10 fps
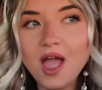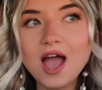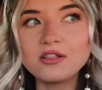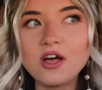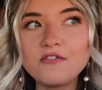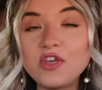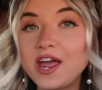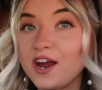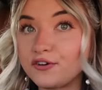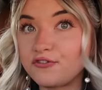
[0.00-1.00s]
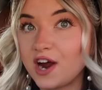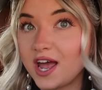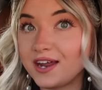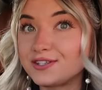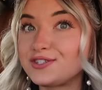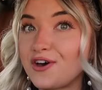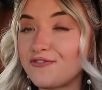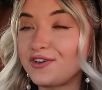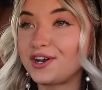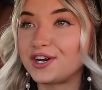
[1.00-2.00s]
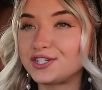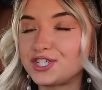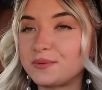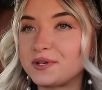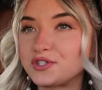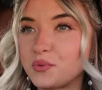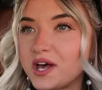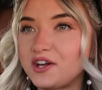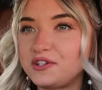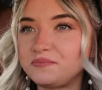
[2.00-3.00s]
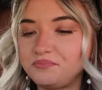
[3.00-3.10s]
I love the air fried salt and vinegar chip as well.